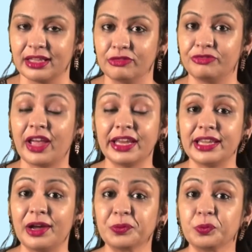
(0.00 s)
Find
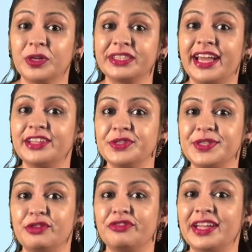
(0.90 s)
out what catches
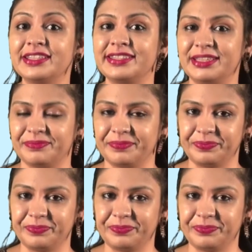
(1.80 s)
your fancy.